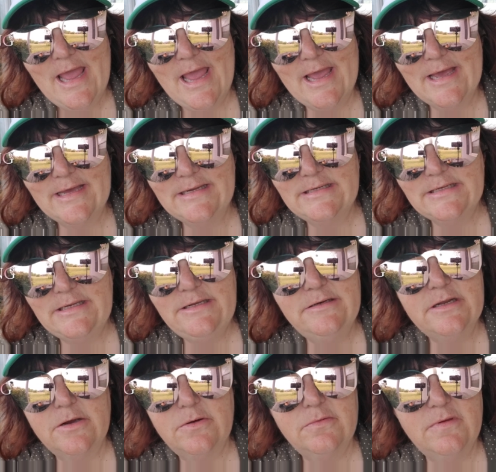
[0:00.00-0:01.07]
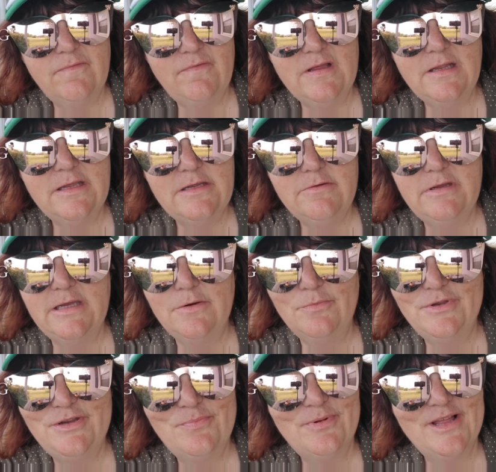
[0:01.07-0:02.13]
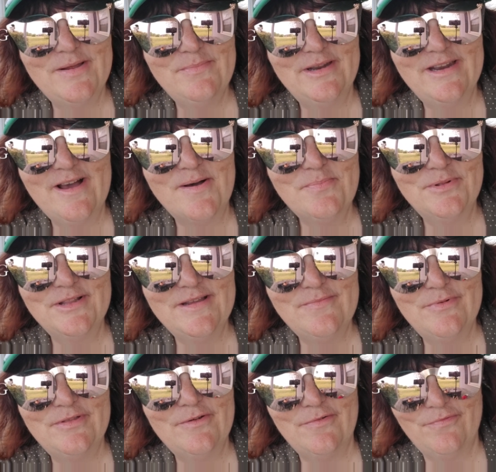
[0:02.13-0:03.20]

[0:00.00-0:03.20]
and the feeling you get when you play Monopoly with your